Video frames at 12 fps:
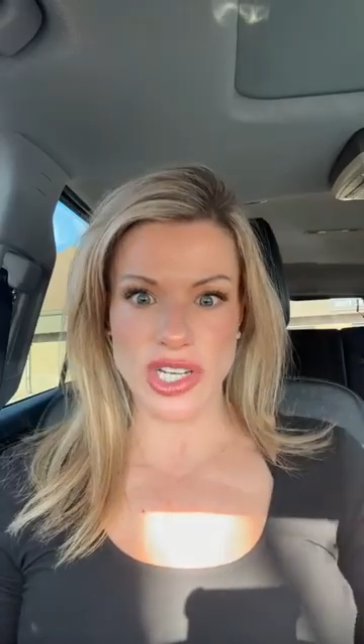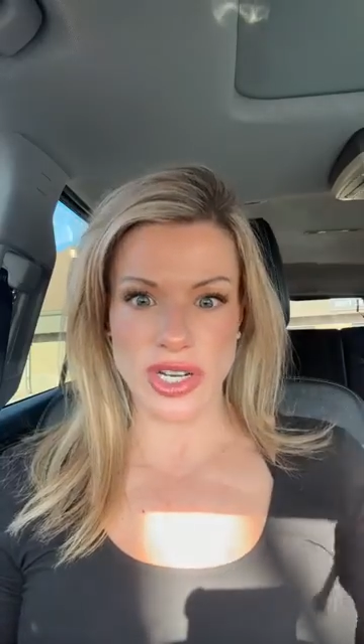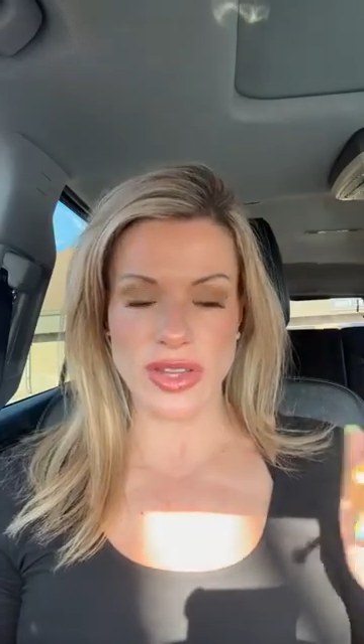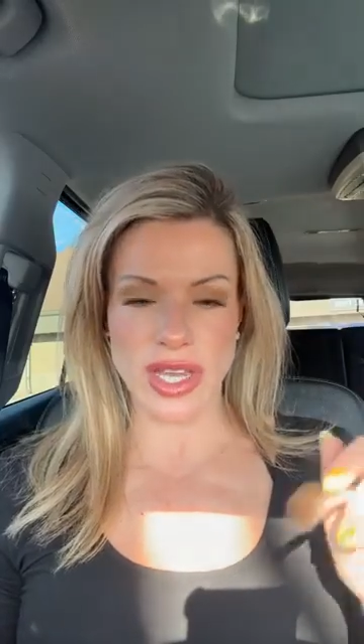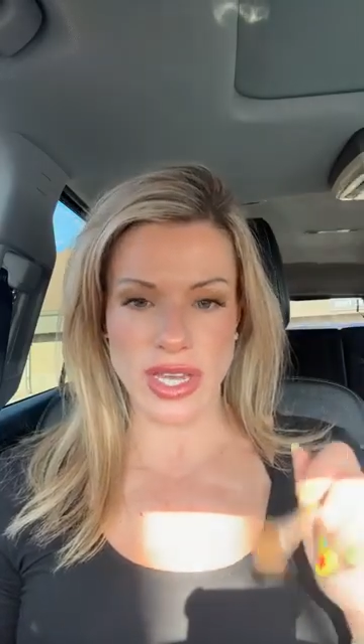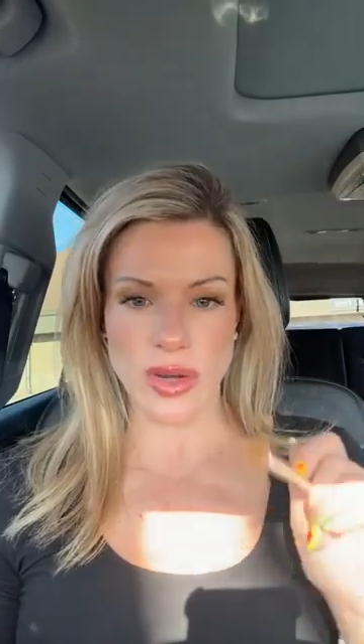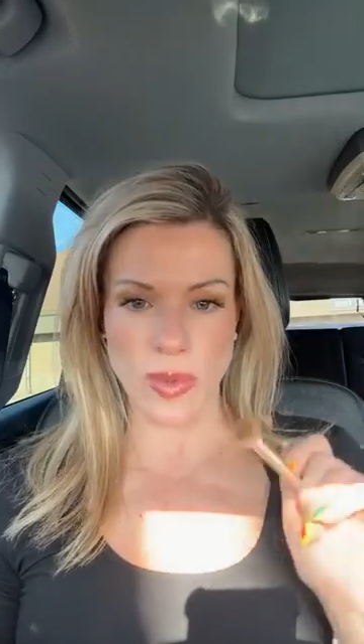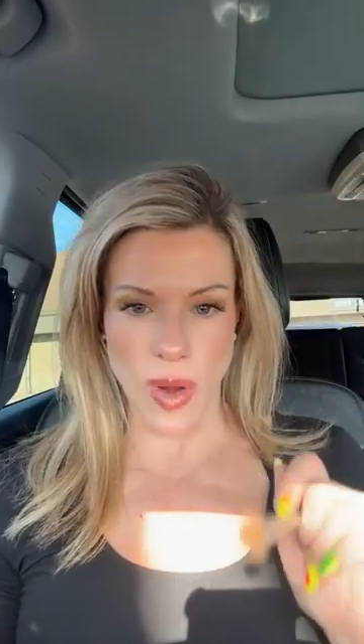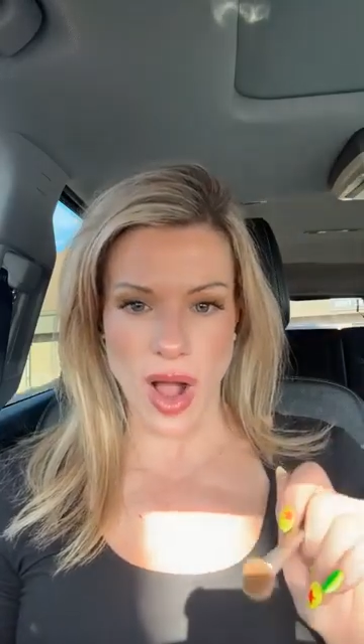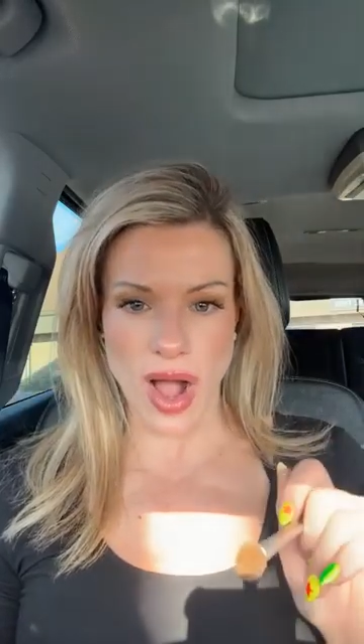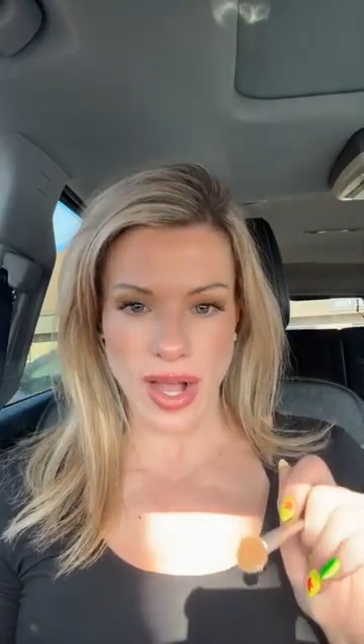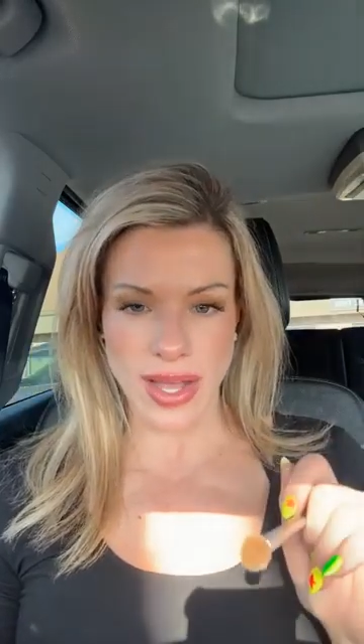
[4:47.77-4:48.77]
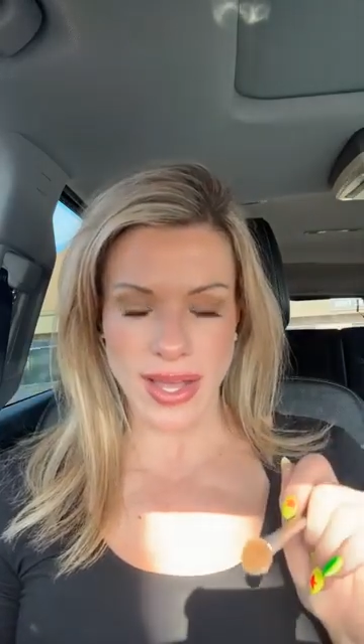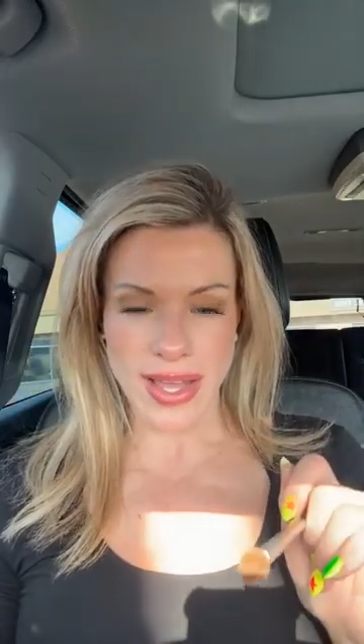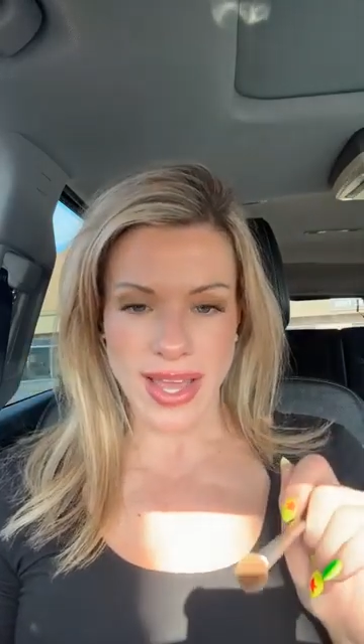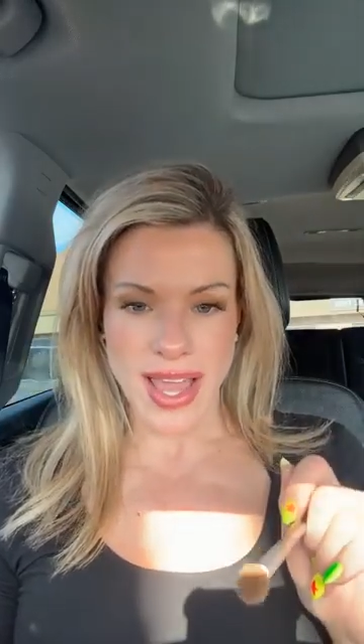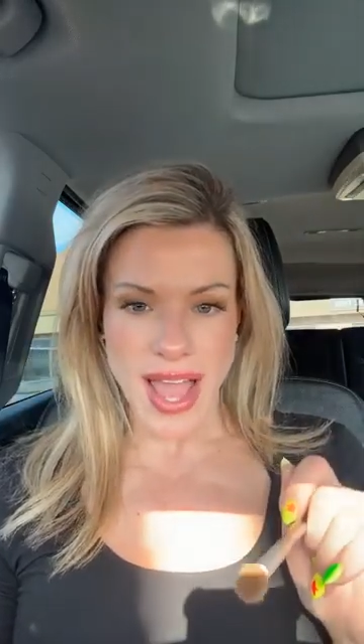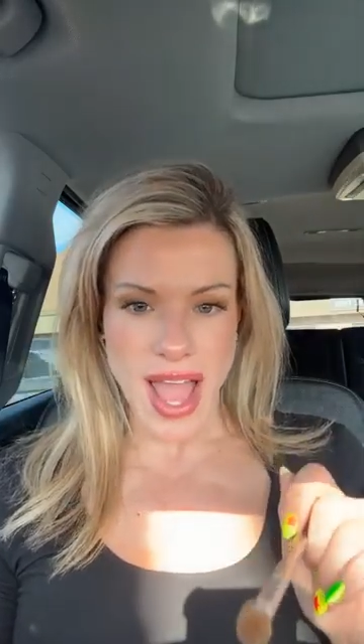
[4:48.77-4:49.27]
year they could walk,
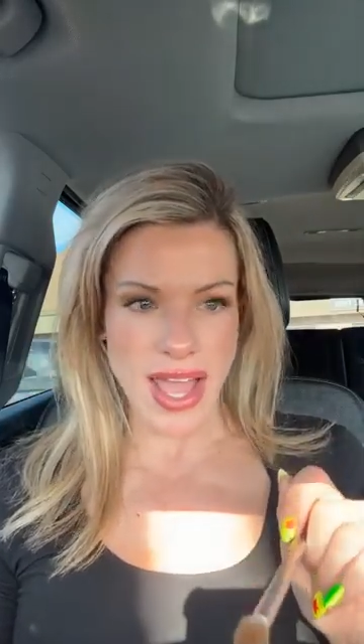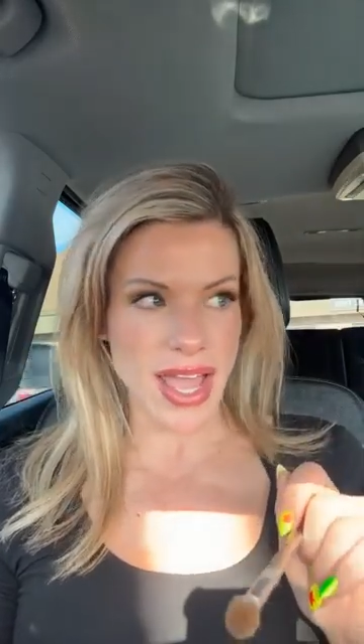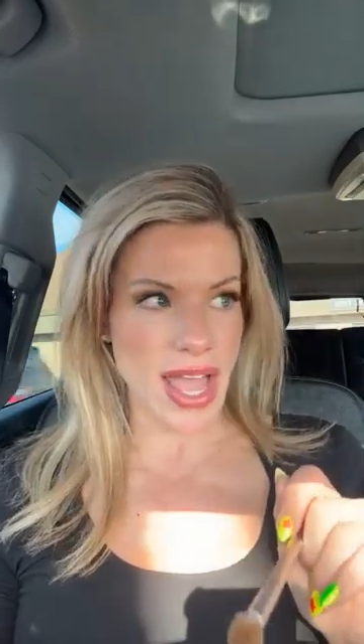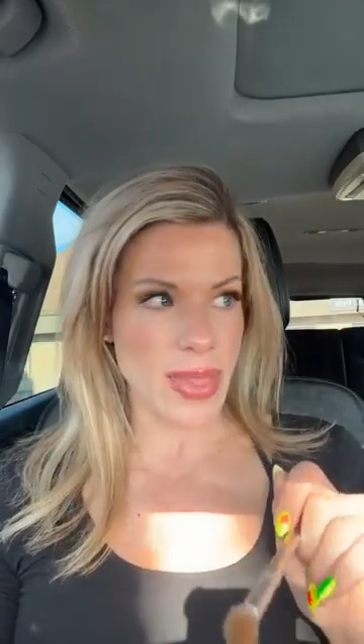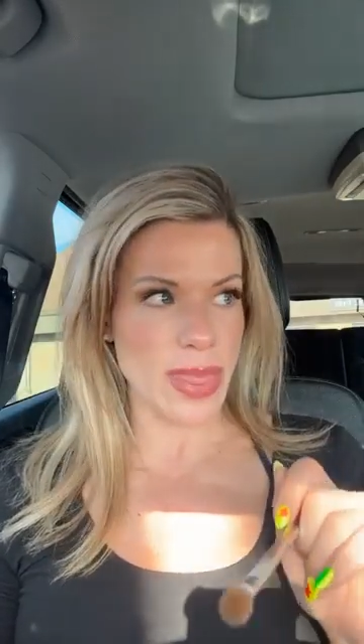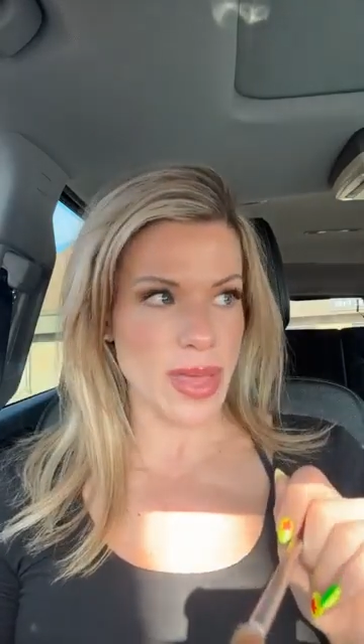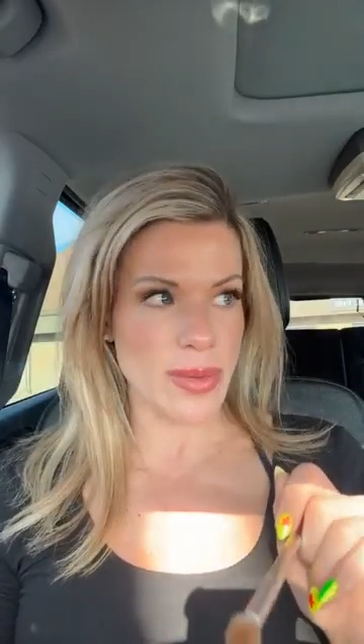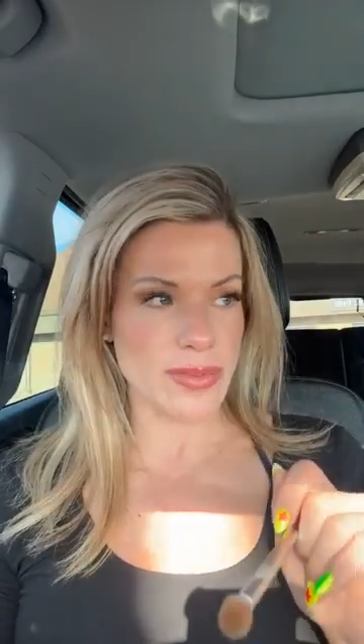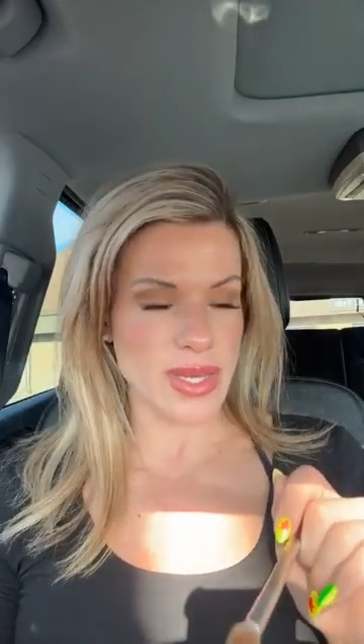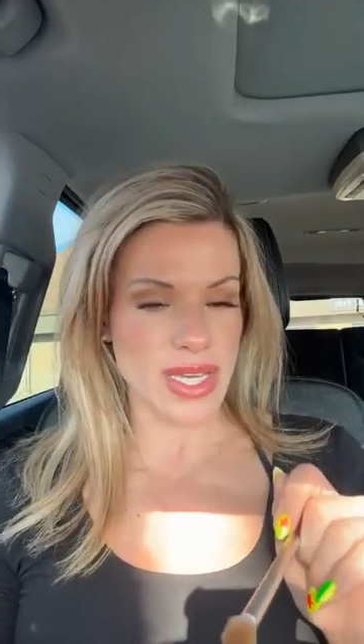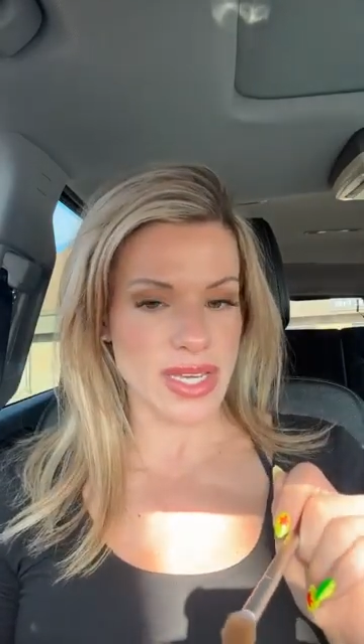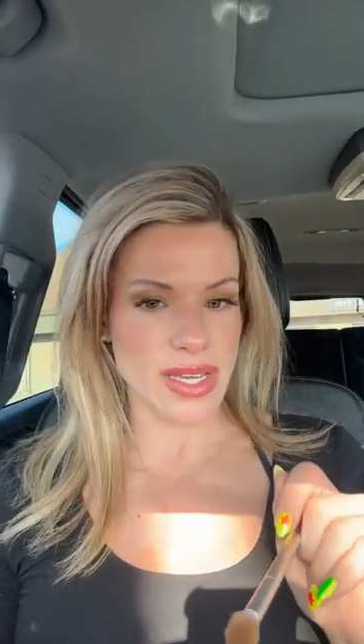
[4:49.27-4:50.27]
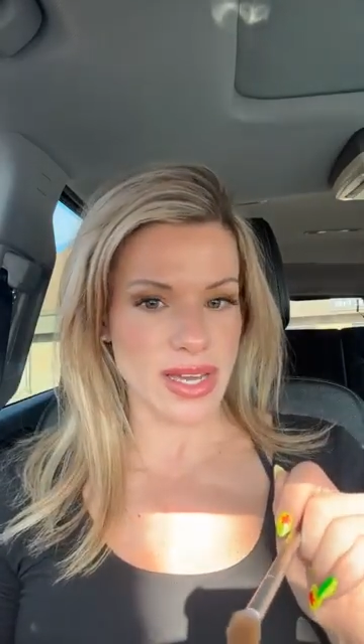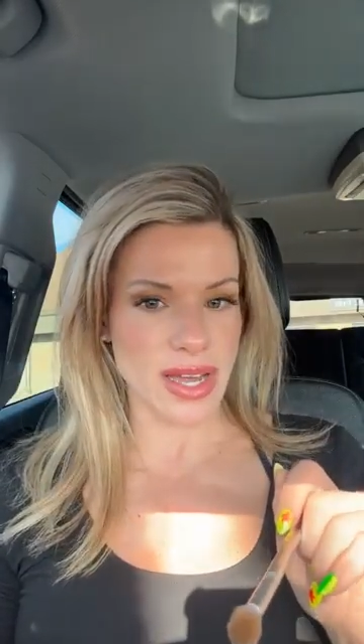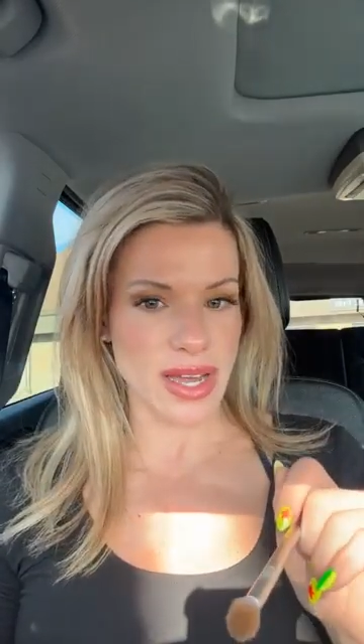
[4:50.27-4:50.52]
I had them be